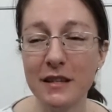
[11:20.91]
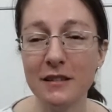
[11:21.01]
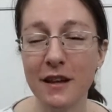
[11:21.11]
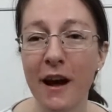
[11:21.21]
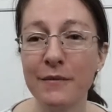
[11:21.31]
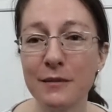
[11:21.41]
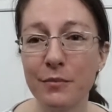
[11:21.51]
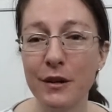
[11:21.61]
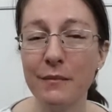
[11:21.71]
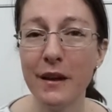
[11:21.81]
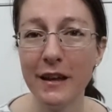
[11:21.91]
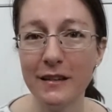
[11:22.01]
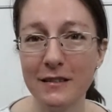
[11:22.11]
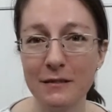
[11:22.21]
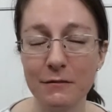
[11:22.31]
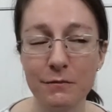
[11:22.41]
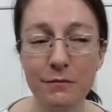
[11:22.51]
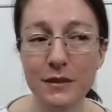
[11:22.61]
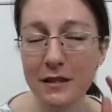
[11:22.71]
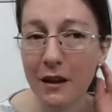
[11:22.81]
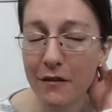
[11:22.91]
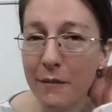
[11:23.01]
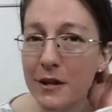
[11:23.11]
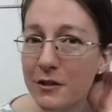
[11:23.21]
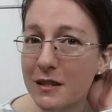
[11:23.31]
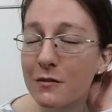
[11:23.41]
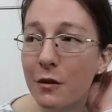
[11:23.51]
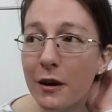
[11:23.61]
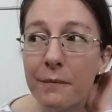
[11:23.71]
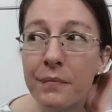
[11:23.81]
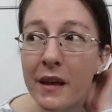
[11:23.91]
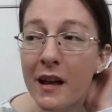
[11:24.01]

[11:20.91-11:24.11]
I stopped, put my stuff on my dress form,